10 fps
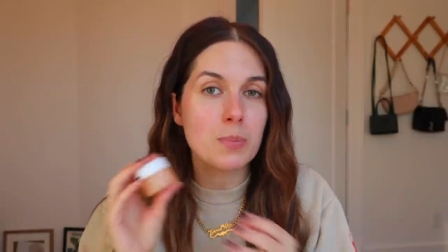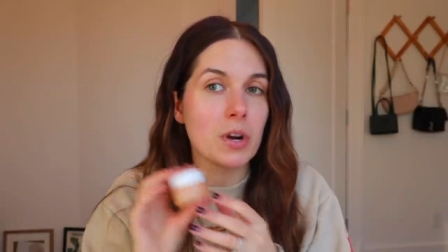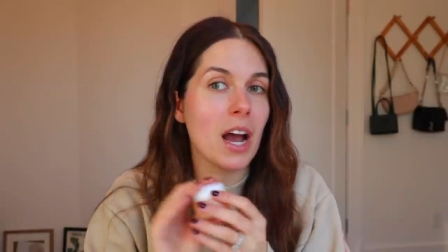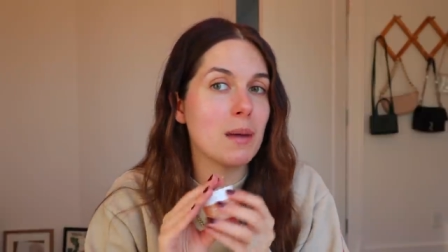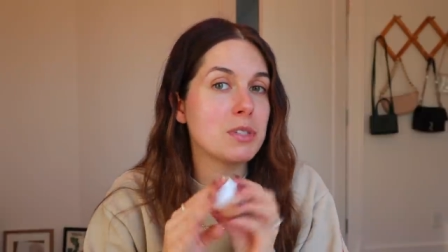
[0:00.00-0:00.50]

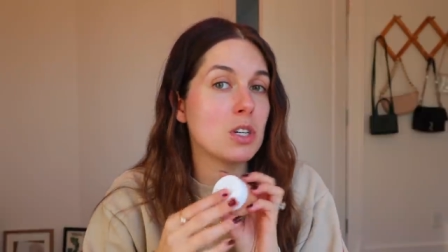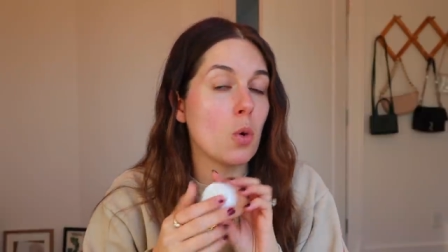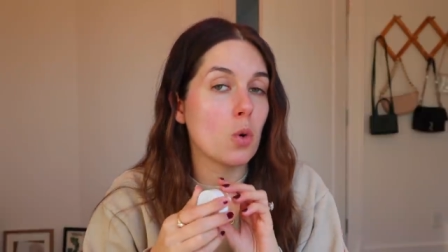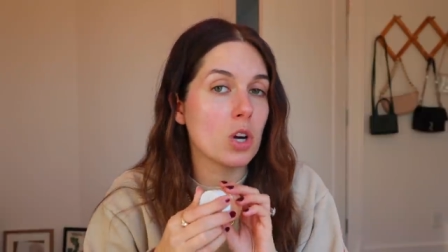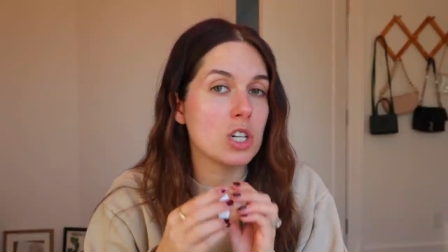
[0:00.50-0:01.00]
perhaps an
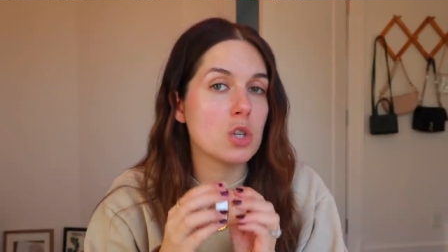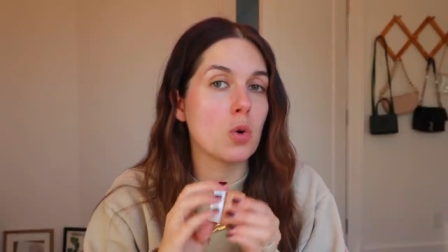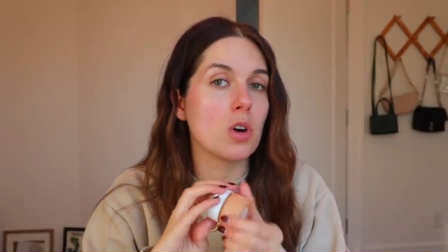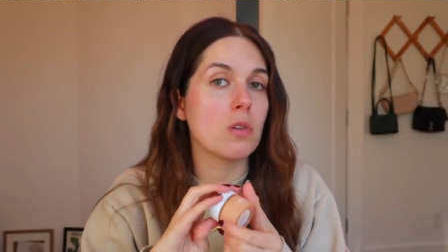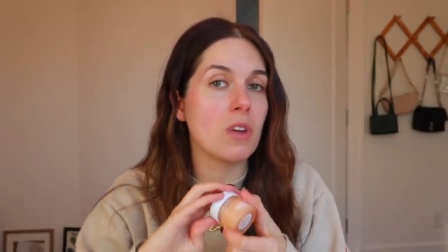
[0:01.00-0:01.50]
orange
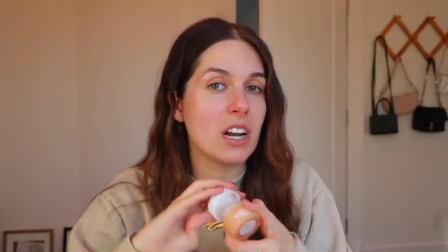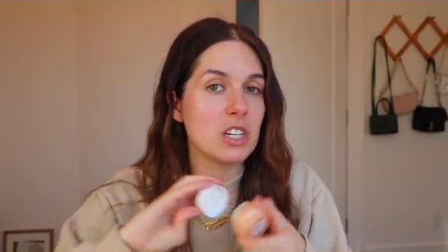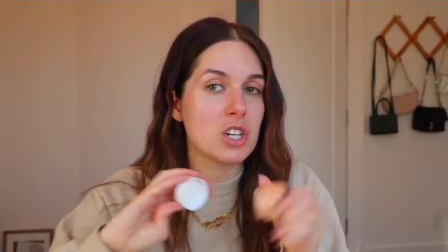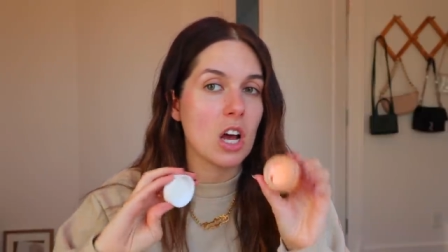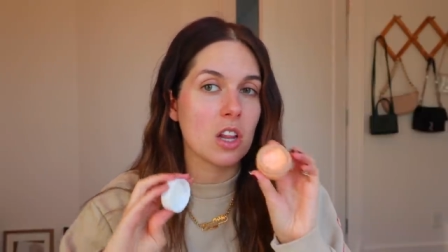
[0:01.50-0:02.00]
or a
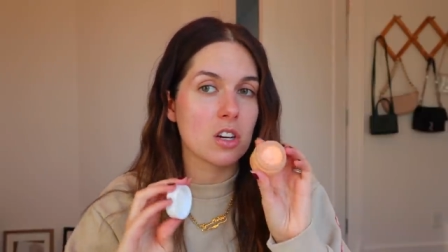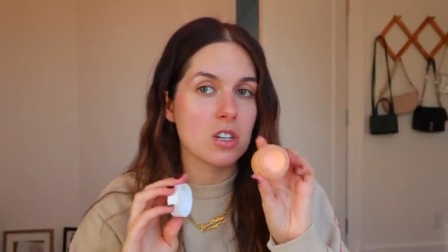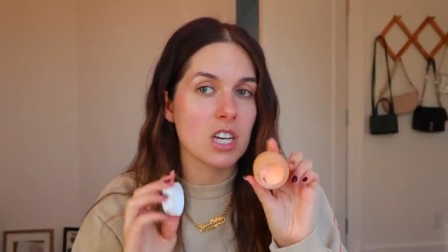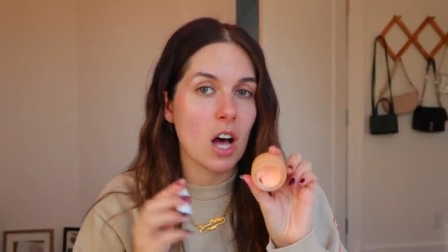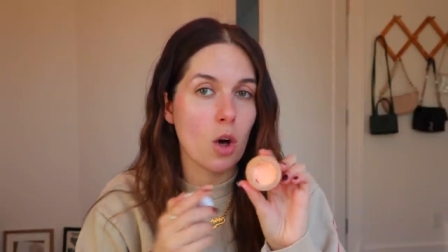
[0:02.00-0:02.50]
reddish color
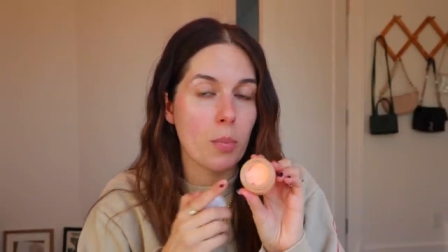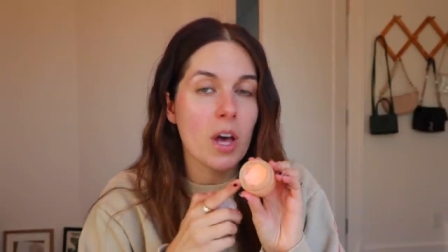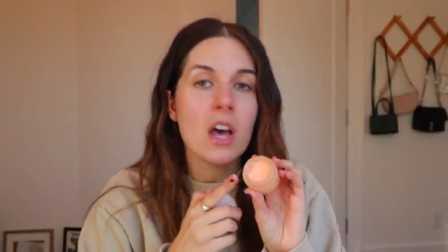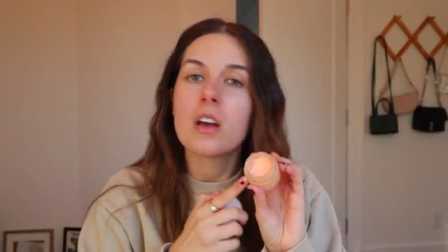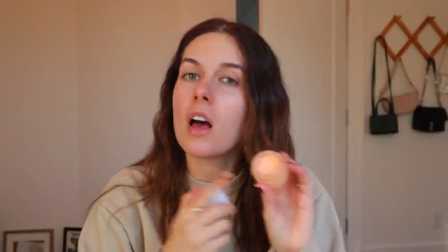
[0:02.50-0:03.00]
to help
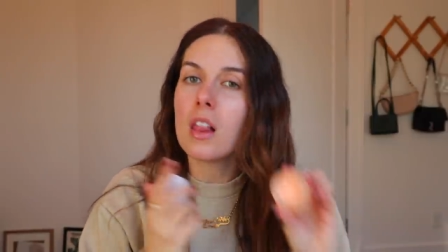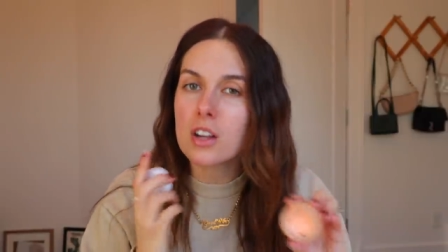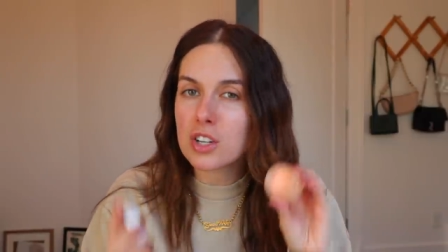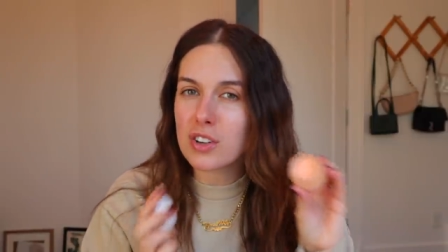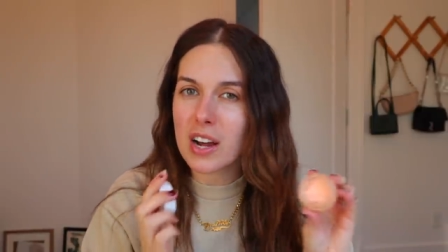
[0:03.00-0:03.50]
color
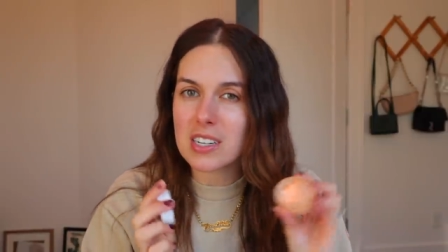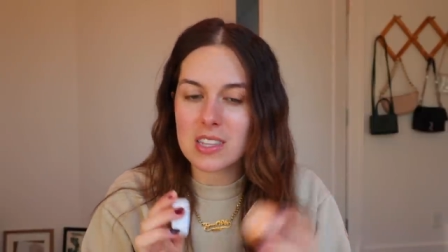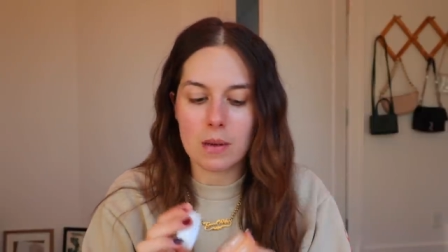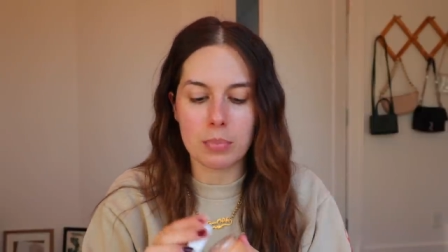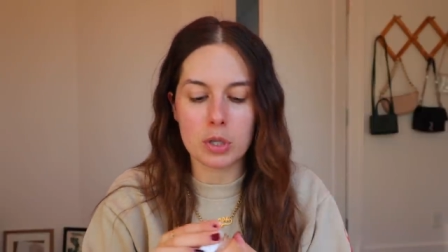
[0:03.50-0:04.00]
correct
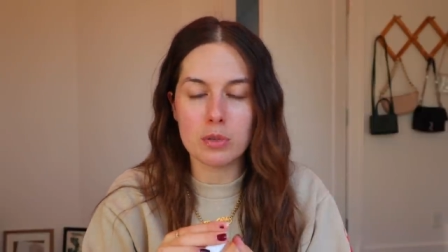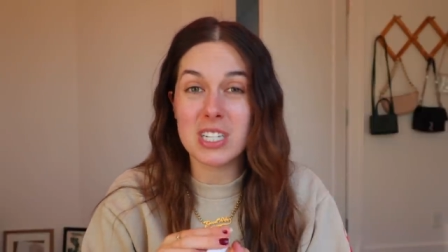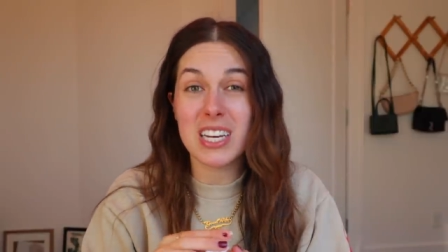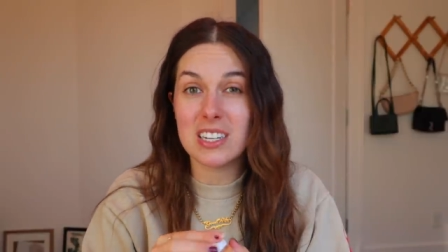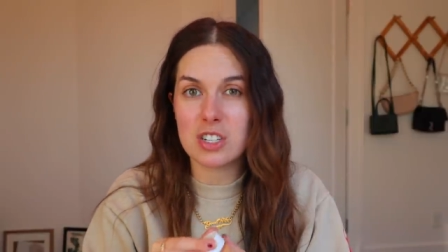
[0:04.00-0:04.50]
that blue
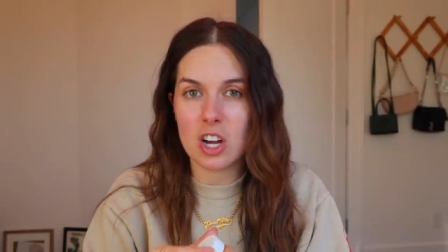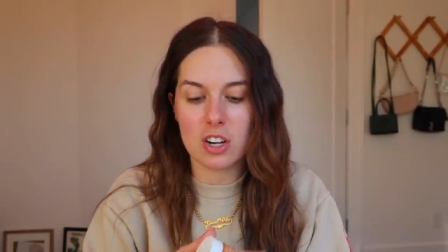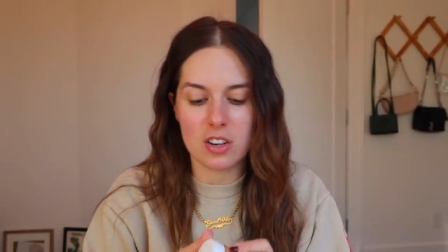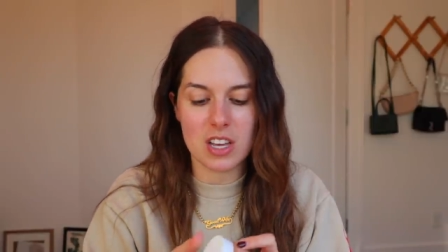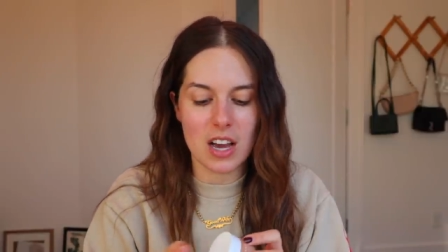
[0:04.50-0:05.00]
tinge
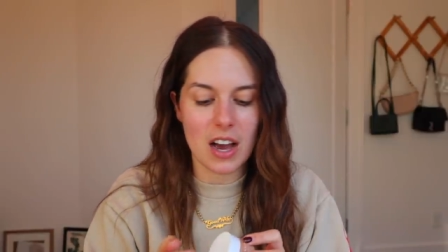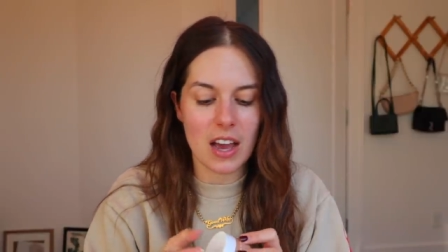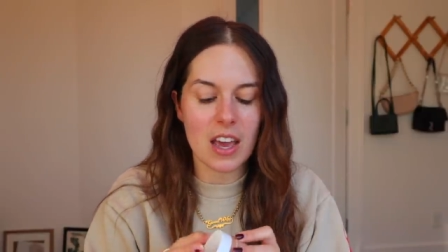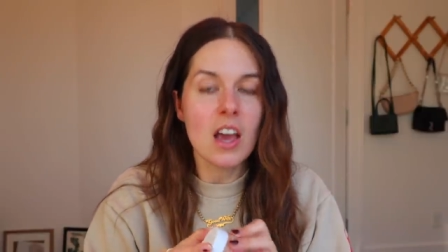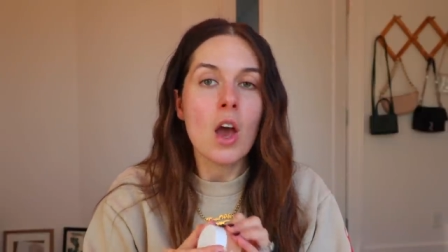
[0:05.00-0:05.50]
under the
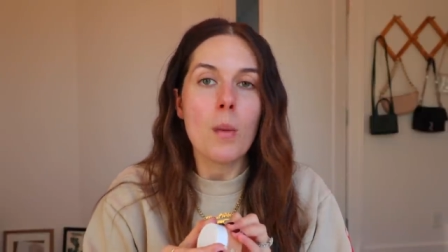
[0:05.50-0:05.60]
eye,